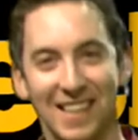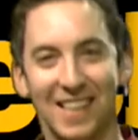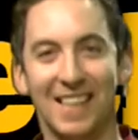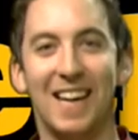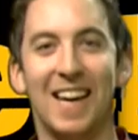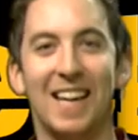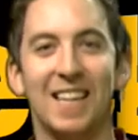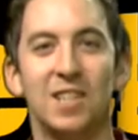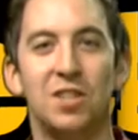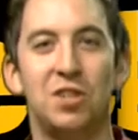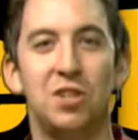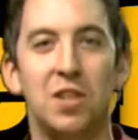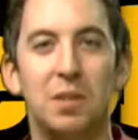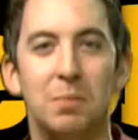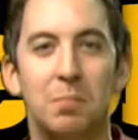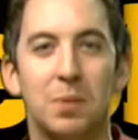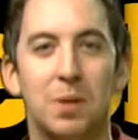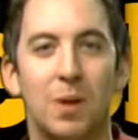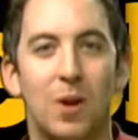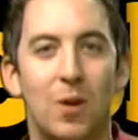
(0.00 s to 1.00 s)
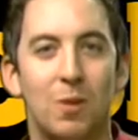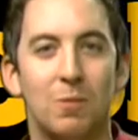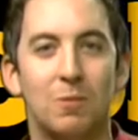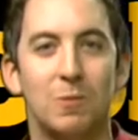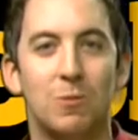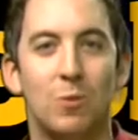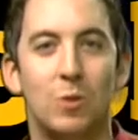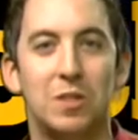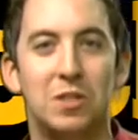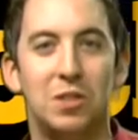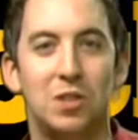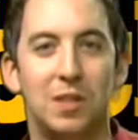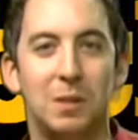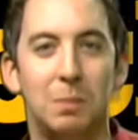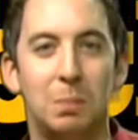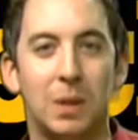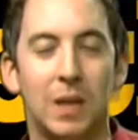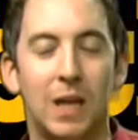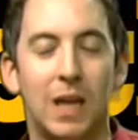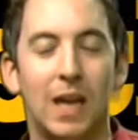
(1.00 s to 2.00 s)
And a sheep, always one
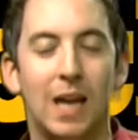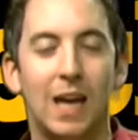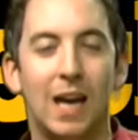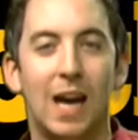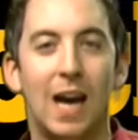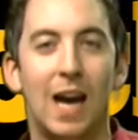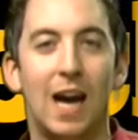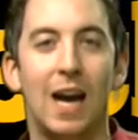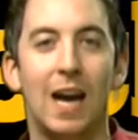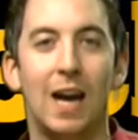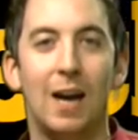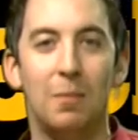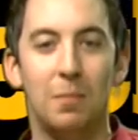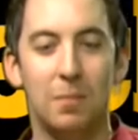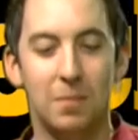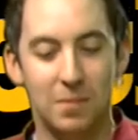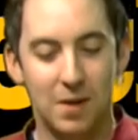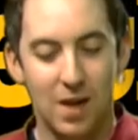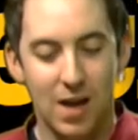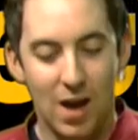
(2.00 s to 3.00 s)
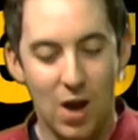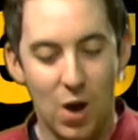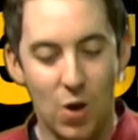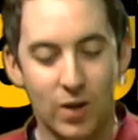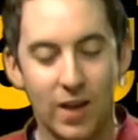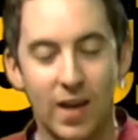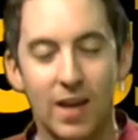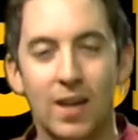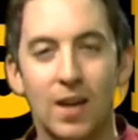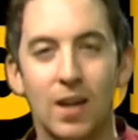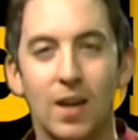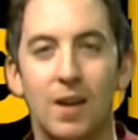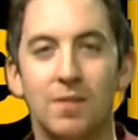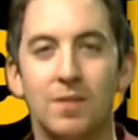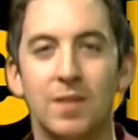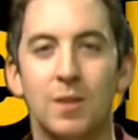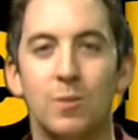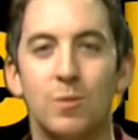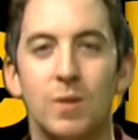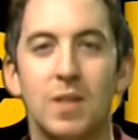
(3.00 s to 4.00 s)
sheep. Okay, kicking off
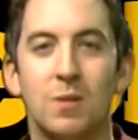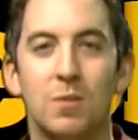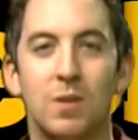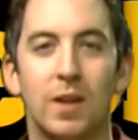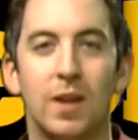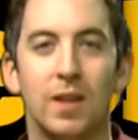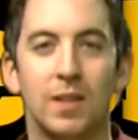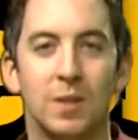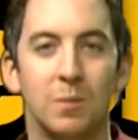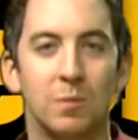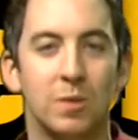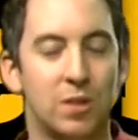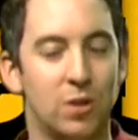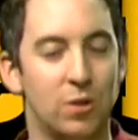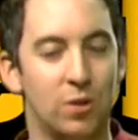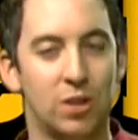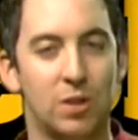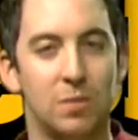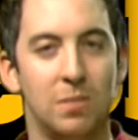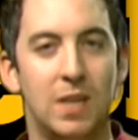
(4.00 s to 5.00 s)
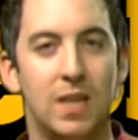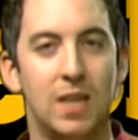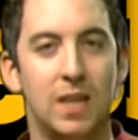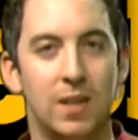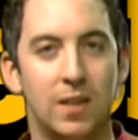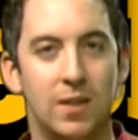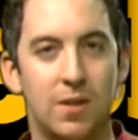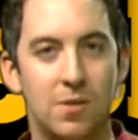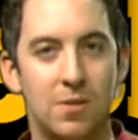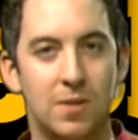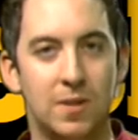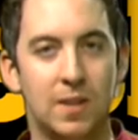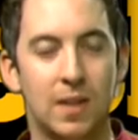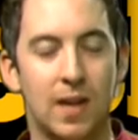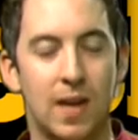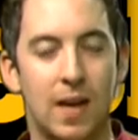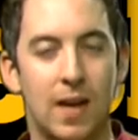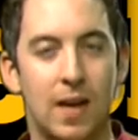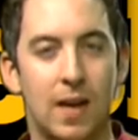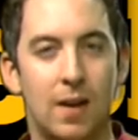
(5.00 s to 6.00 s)
this week, we got some social media news.
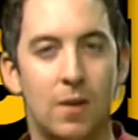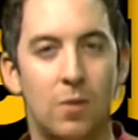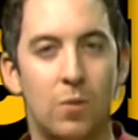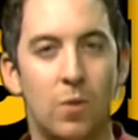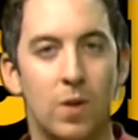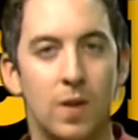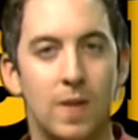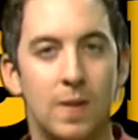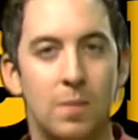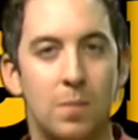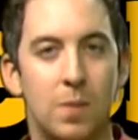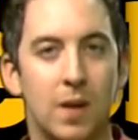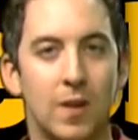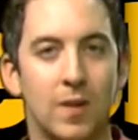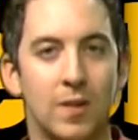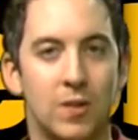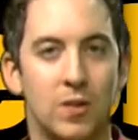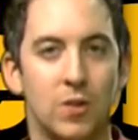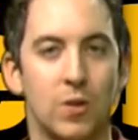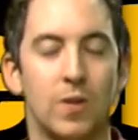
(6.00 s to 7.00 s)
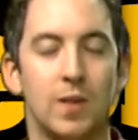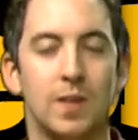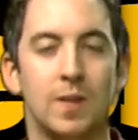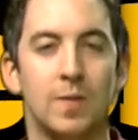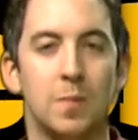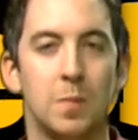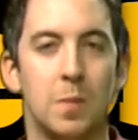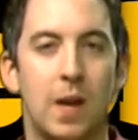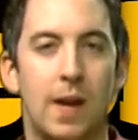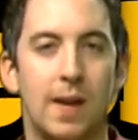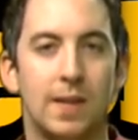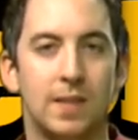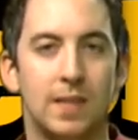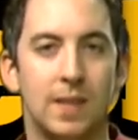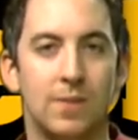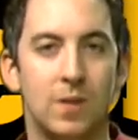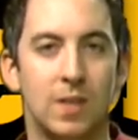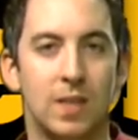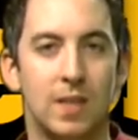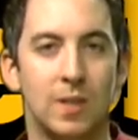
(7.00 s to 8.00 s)
One of the bigger stories from the last
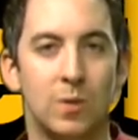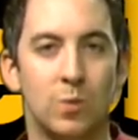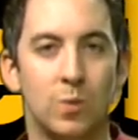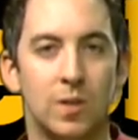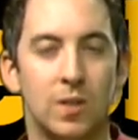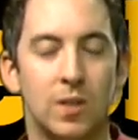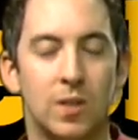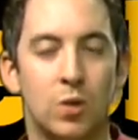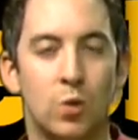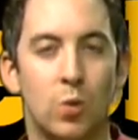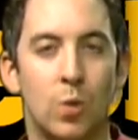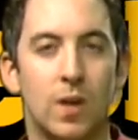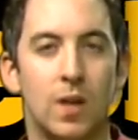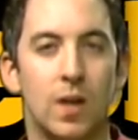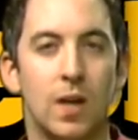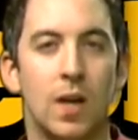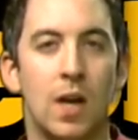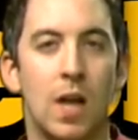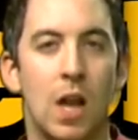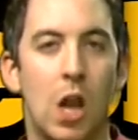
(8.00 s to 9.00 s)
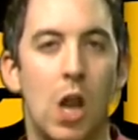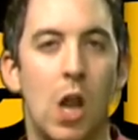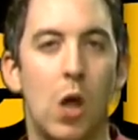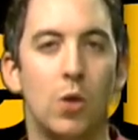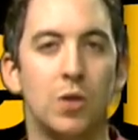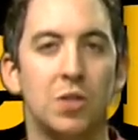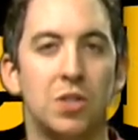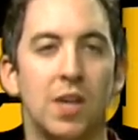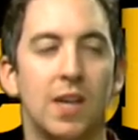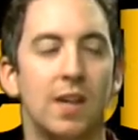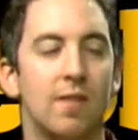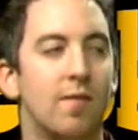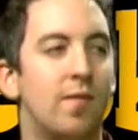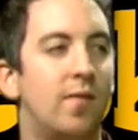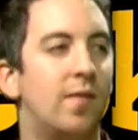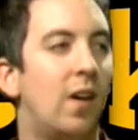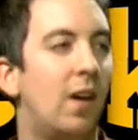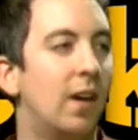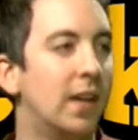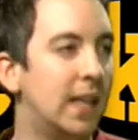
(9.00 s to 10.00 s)
7 days was Twitter launching
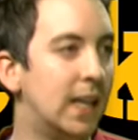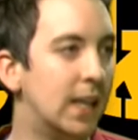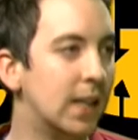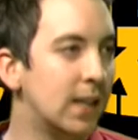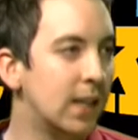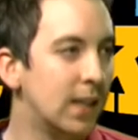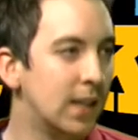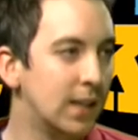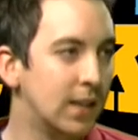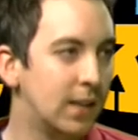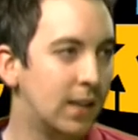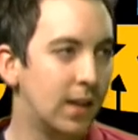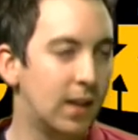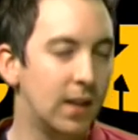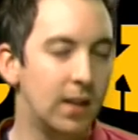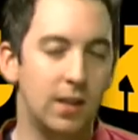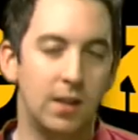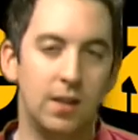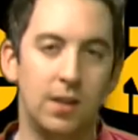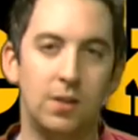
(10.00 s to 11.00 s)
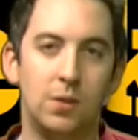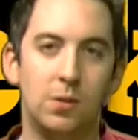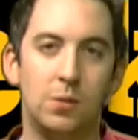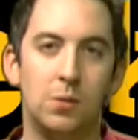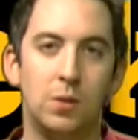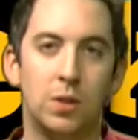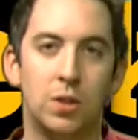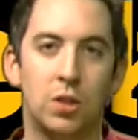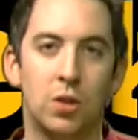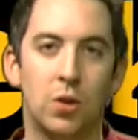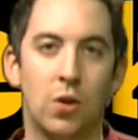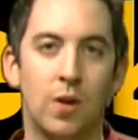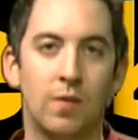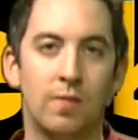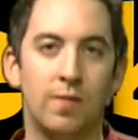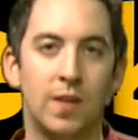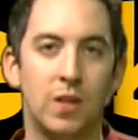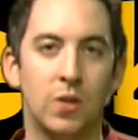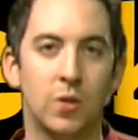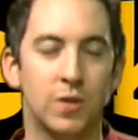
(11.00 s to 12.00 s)
Vine, their new short
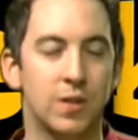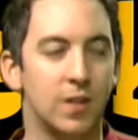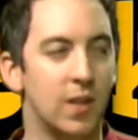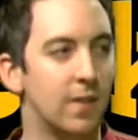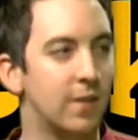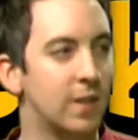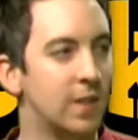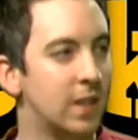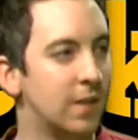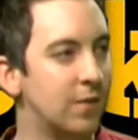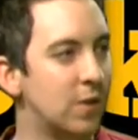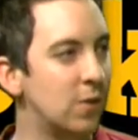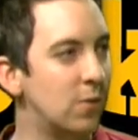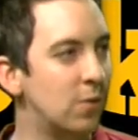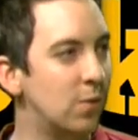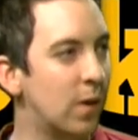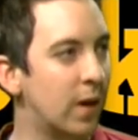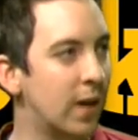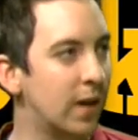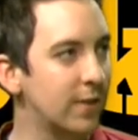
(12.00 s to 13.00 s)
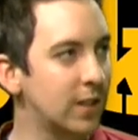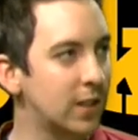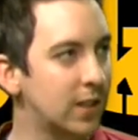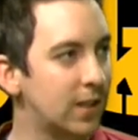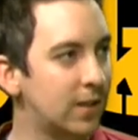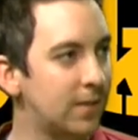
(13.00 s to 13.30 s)
video service. Have you heard of it?